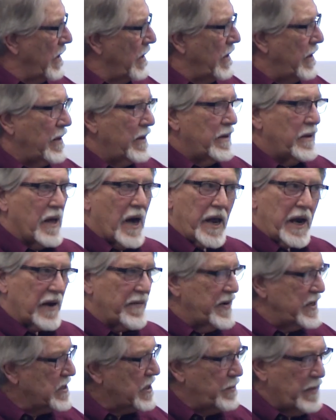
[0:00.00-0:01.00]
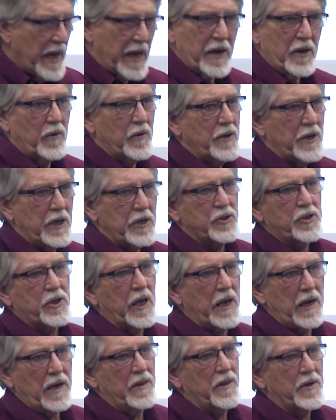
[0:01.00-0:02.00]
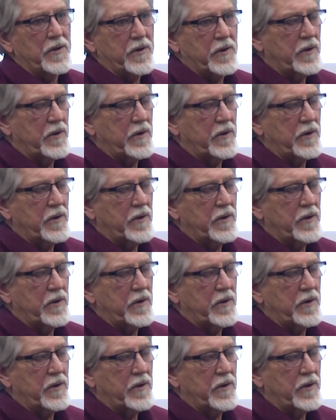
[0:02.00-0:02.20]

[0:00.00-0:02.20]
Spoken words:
Not every tomato initiated